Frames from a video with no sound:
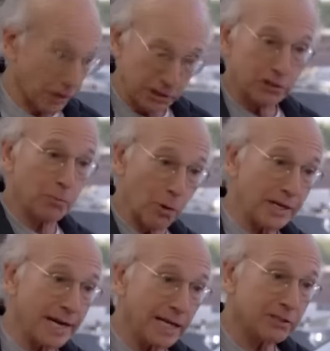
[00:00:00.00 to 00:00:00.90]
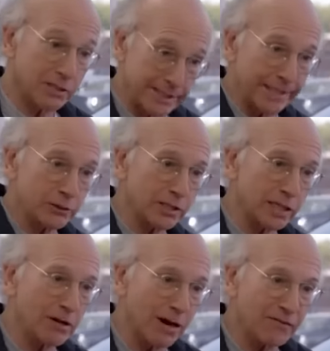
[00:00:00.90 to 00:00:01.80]
Oh, this is a boycott? Sitting here
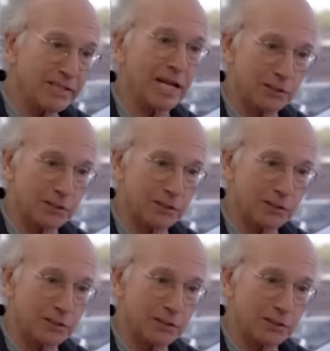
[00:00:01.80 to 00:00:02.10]
drinking coffee?